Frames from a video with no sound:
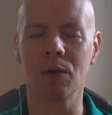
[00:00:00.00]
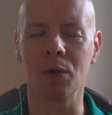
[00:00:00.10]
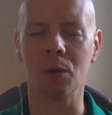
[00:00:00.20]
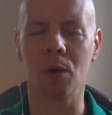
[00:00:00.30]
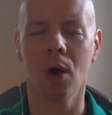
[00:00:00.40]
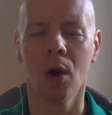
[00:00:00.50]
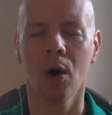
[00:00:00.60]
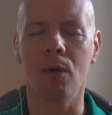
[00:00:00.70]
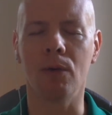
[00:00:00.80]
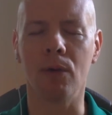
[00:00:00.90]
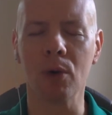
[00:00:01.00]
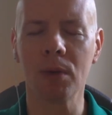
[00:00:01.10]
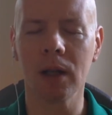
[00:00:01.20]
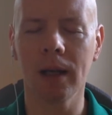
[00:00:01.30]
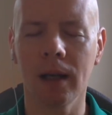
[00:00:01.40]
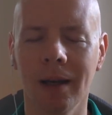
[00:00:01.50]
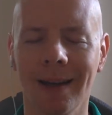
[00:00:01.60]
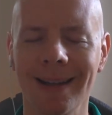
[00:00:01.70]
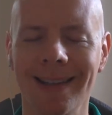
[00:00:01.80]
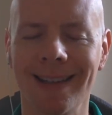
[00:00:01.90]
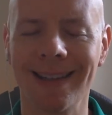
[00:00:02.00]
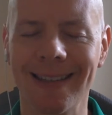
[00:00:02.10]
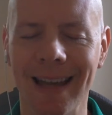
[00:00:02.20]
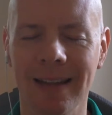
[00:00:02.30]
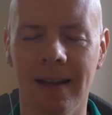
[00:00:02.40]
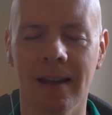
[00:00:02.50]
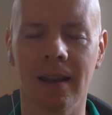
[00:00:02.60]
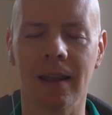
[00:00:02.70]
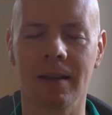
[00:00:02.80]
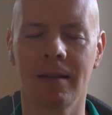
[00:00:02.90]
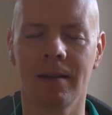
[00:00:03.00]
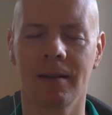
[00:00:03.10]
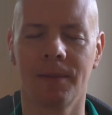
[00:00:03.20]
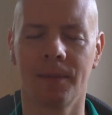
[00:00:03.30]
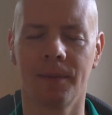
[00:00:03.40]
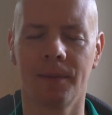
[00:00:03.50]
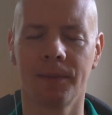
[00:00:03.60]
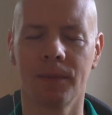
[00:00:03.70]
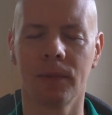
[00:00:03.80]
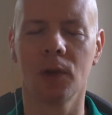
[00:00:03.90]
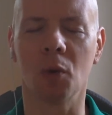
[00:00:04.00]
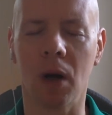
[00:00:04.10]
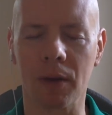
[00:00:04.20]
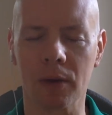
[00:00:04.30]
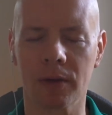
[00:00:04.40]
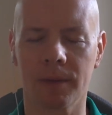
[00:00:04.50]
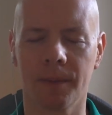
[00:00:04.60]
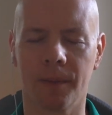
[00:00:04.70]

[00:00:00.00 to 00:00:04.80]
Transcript: to verbally state this to others.